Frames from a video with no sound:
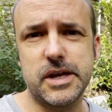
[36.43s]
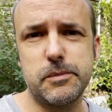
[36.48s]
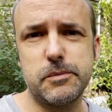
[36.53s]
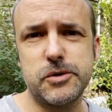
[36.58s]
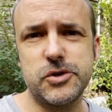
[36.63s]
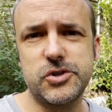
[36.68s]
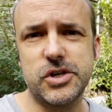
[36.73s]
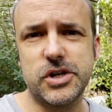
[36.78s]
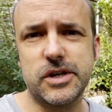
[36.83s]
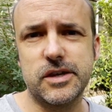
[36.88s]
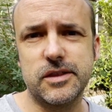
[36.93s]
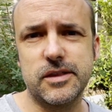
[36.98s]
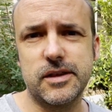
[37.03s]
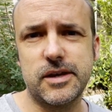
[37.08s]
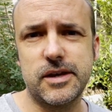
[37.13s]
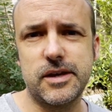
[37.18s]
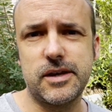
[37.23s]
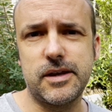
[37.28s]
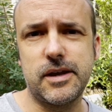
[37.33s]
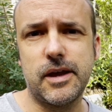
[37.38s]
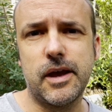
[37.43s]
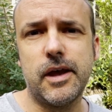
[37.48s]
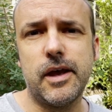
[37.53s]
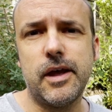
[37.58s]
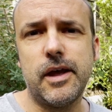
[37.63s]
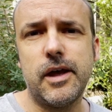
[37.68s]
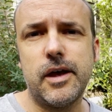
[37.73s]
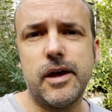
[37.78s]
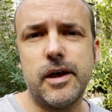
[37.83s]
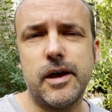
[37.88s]
imaging the
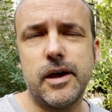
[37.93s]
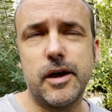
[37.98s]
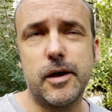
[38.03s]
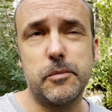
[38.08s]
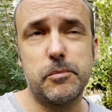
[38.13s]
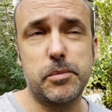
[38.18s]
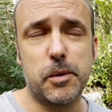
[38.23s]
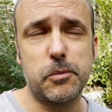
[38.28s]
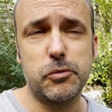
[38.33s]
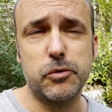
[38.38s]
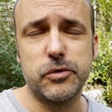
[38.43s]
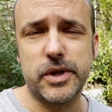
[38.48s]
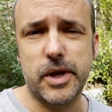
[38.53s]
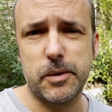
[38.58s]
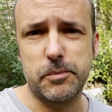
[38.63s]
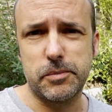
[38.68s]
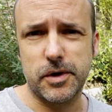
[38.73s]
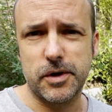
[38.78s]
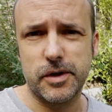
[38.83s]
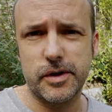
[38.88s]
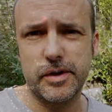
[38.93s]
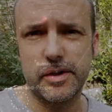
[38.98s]
Bubble Nebula